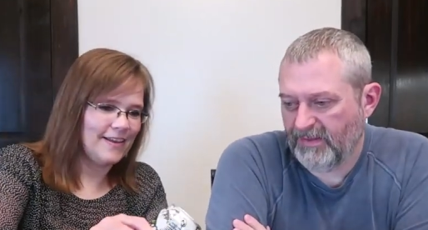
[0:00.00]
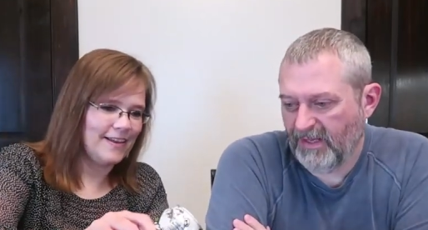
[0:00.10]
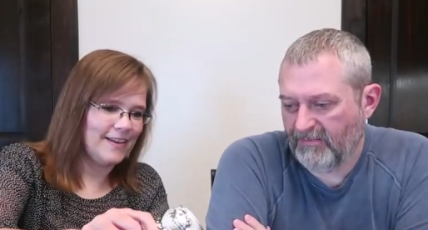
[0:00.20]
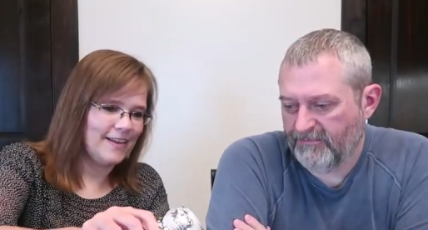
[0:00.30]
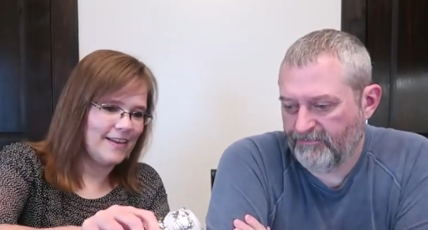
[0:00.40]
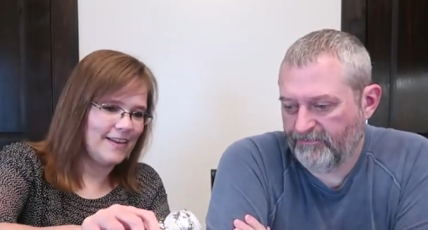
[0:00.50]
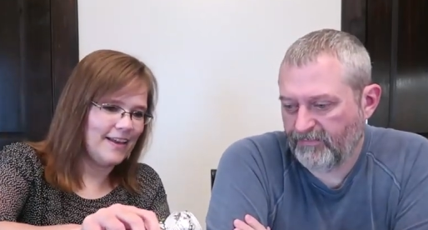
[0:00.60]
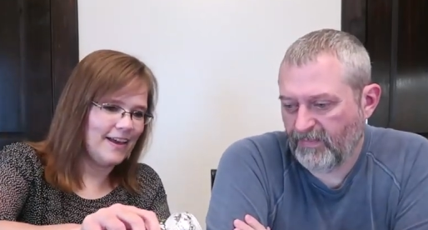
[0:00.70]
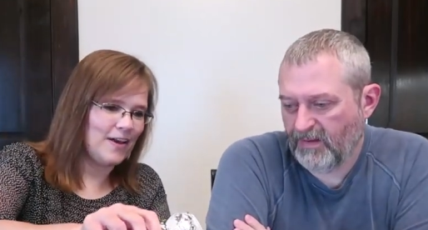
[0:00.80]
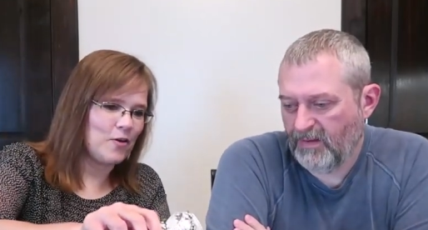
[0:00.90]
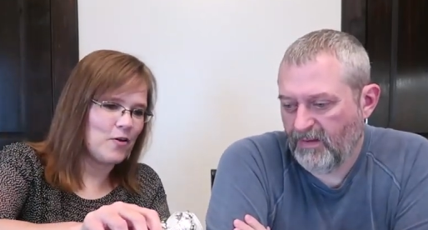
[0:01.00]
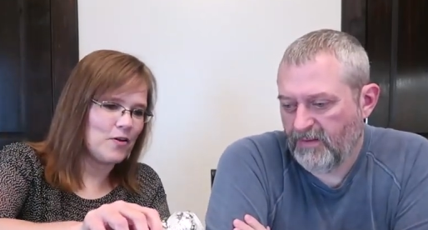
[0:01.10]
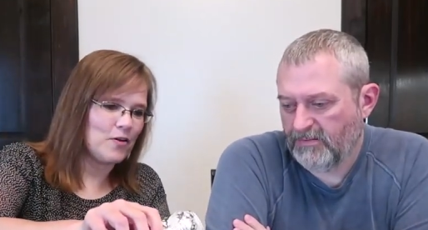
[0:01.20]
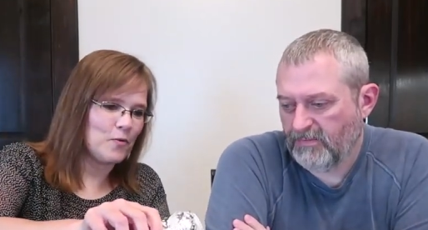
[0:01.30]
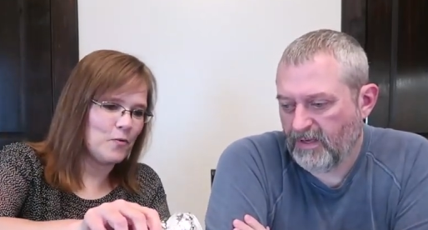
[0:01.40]
Speaker 1: me of.
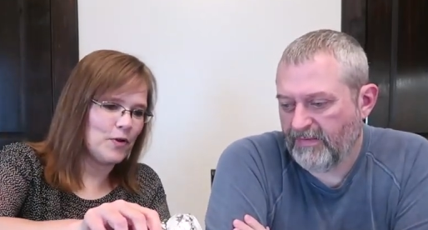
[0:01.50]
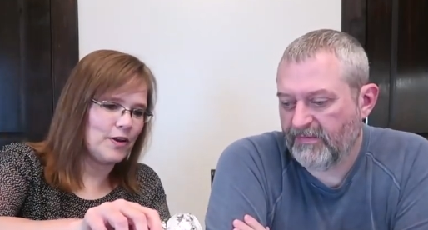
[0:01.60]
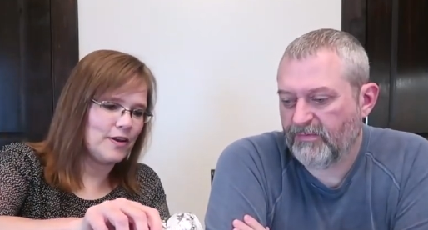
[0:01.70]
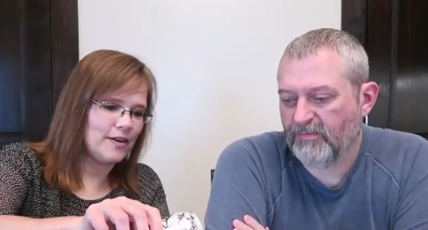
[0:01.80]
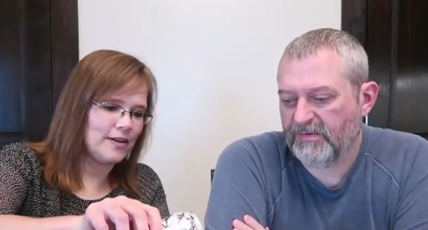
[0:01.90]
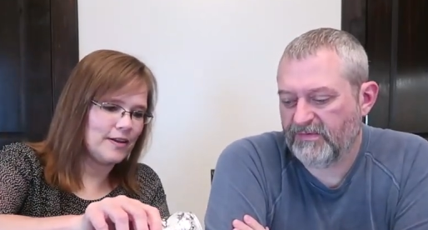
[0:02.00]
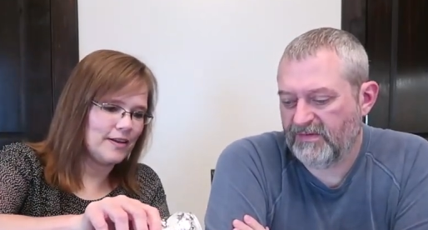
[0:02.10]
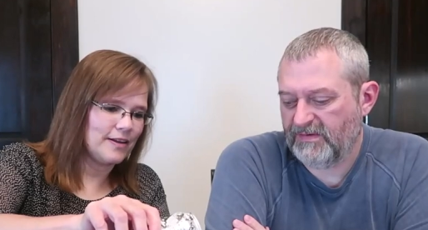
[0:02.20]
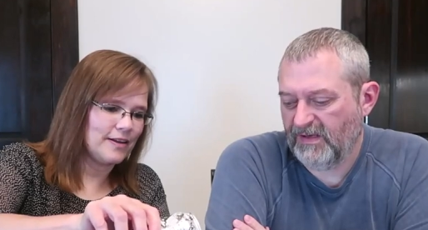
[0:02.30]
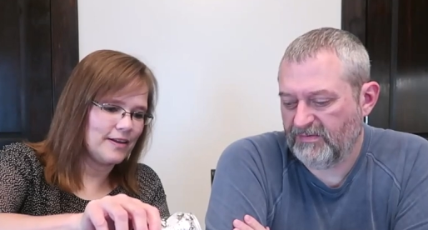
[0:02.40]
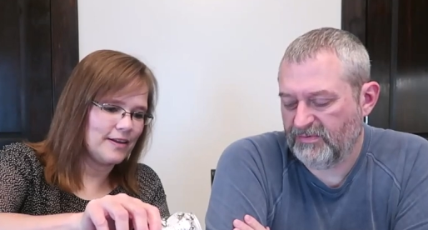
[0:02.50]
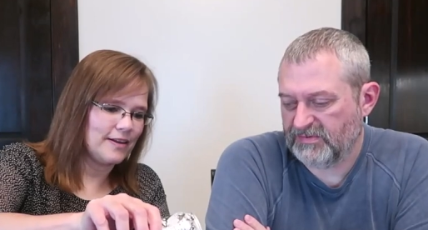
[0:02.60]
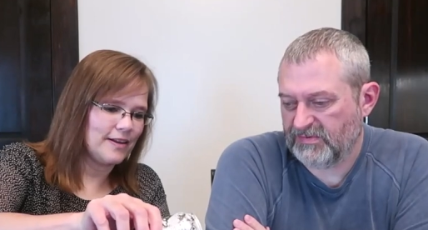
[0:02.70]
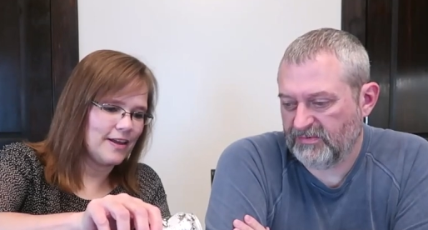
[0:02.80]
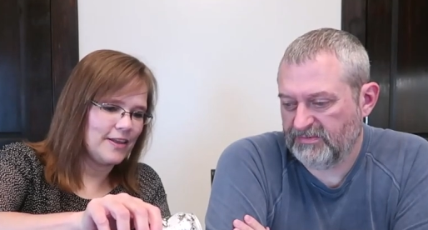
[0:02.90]
Speaker 2: Yeah.
Speaker 1: Okay, well, this one was the tongue
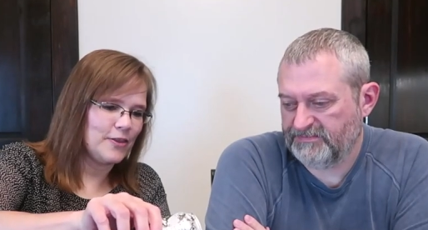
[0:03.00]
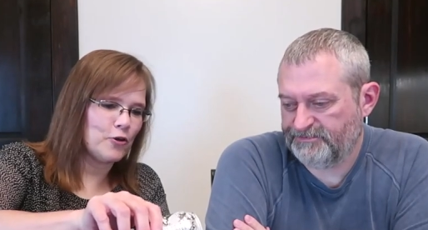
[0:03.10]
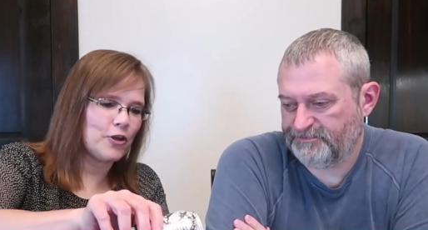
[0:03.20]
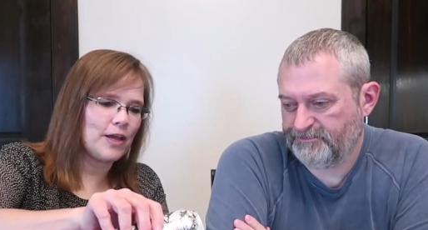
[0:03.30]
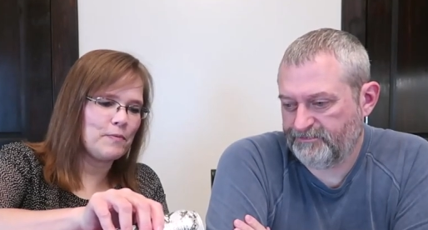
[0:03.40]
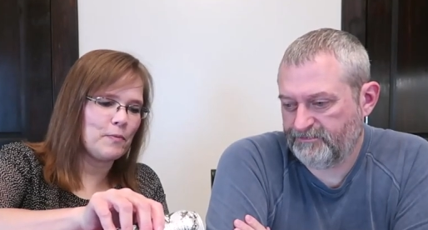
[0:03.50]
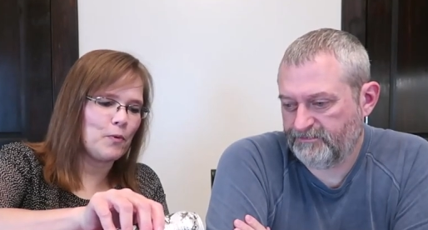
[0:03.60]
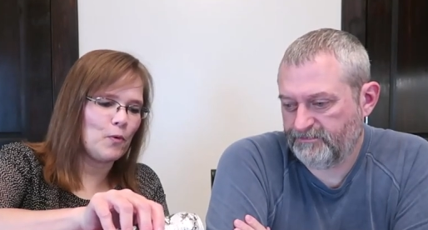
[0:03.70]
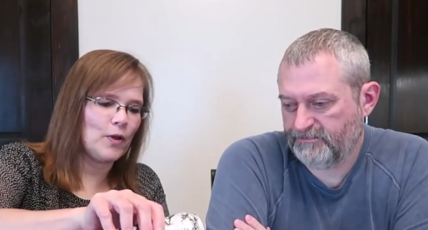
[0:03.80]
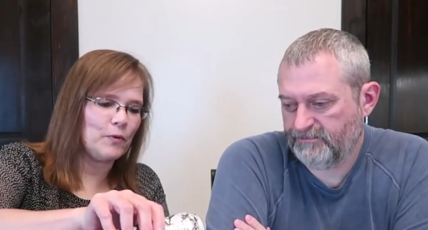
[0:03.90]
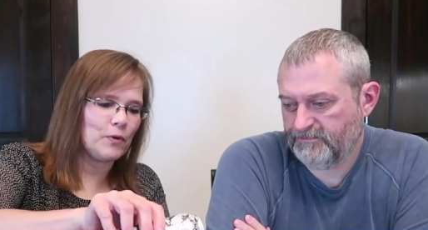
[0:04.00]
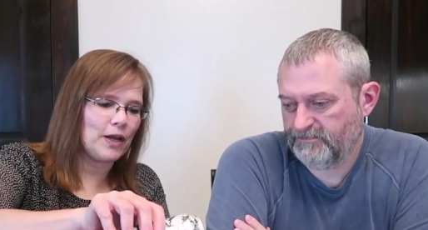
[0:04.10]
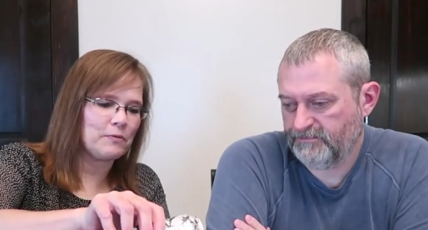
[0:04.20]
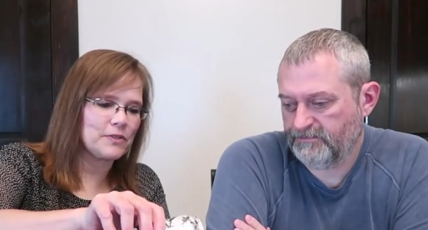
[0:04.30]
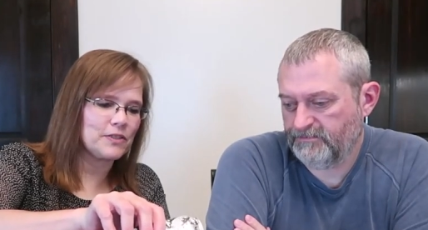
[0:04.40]
twister one.
Speaker 2: There came a point when
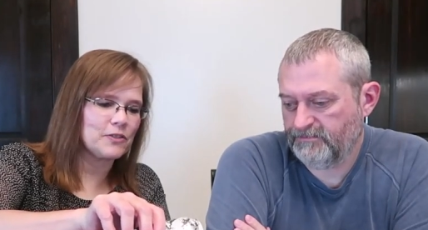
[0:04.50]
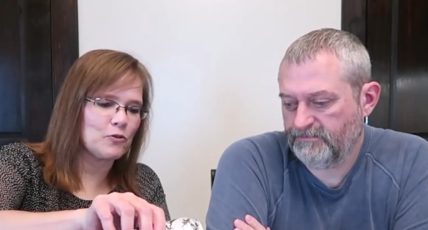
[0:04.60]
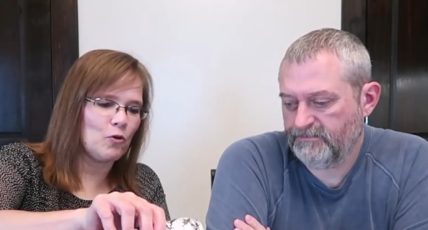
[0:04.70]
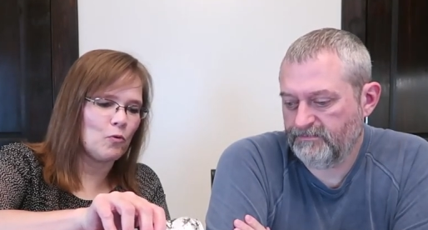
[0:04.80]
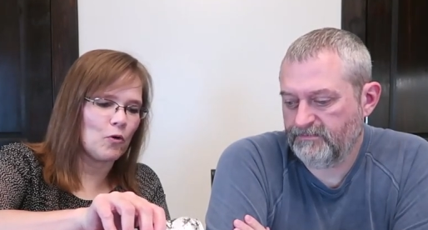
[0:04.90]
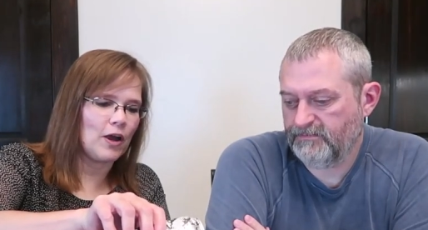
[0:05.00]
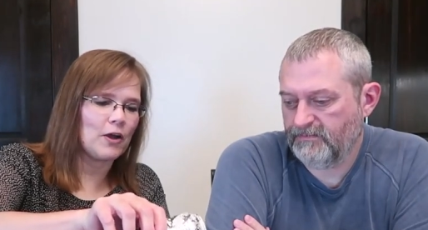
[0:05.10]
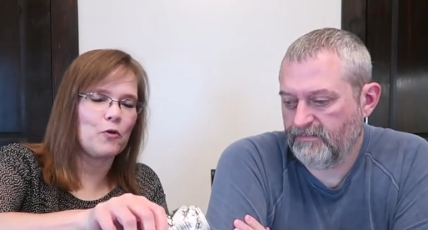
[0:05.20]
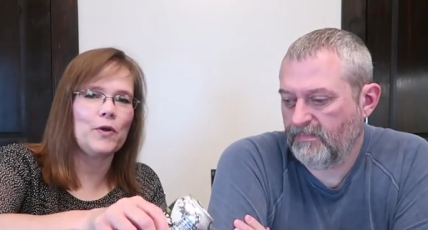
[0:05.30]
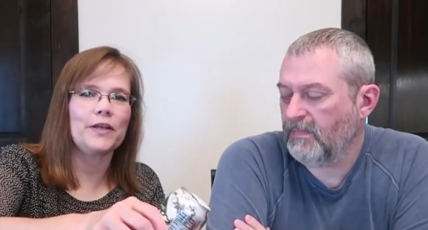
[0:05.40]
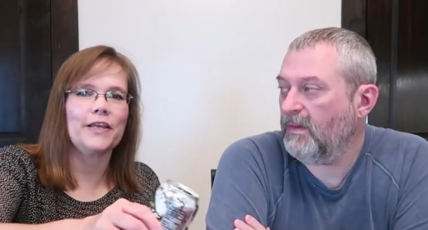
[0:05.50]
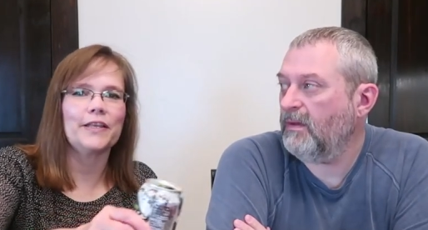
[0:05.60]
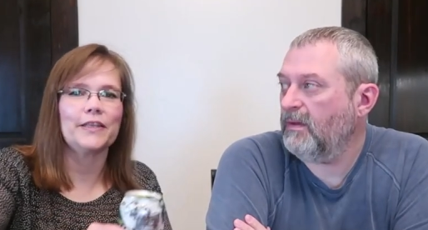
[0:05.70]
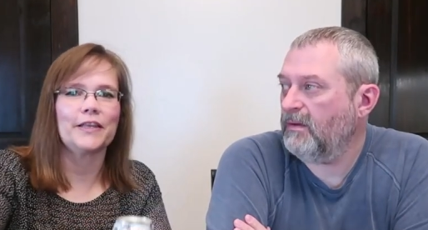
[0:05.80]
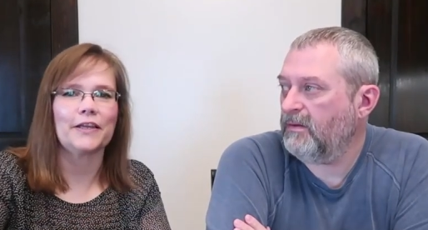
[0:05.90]
I was in school where I quit
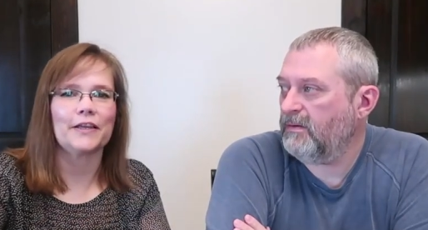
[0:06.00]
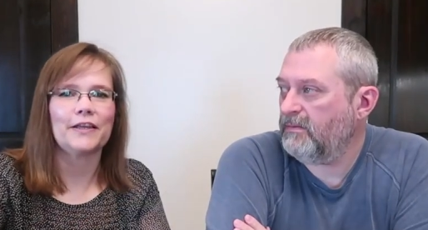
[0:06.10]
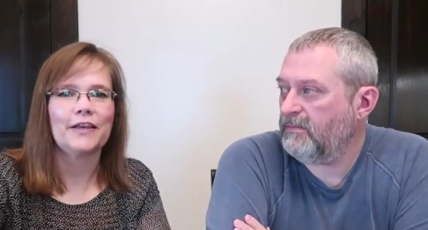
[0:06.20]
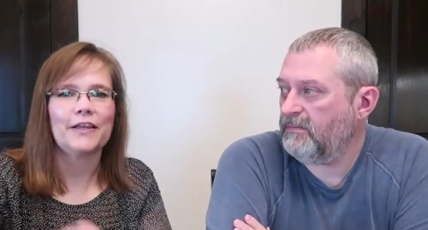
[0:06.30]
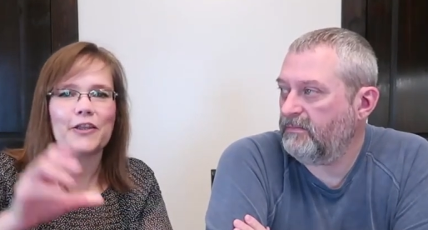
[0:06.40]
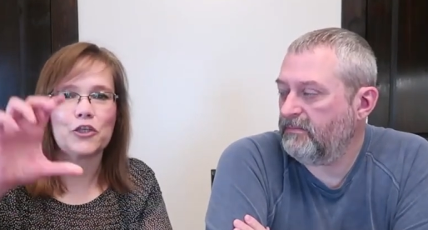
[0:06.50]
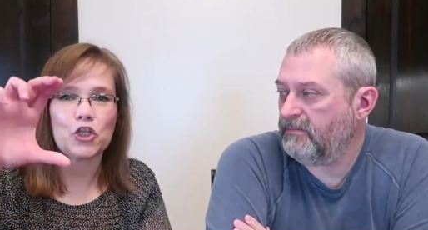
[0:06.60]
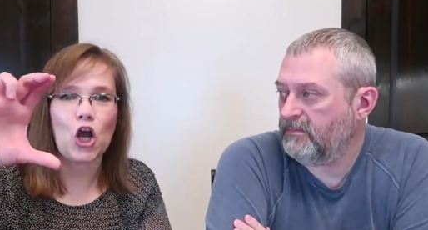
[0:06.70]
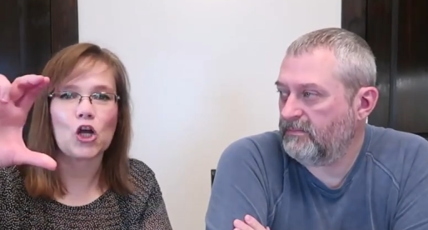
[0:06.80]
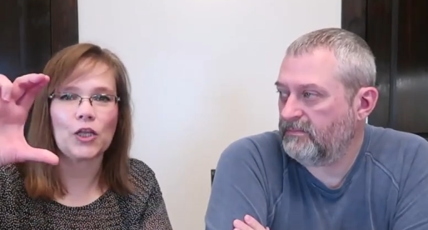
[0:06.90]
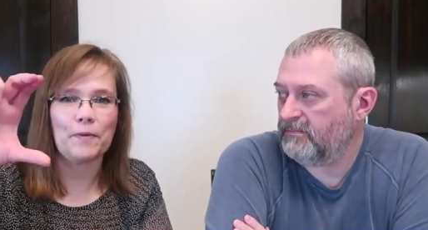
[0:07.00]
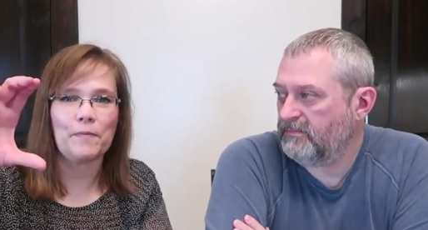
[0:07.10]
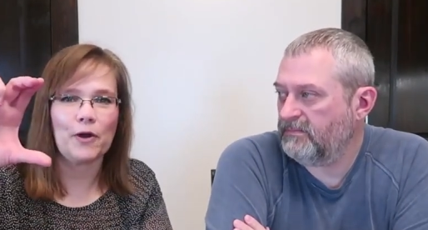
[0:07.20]
getting the the chocolate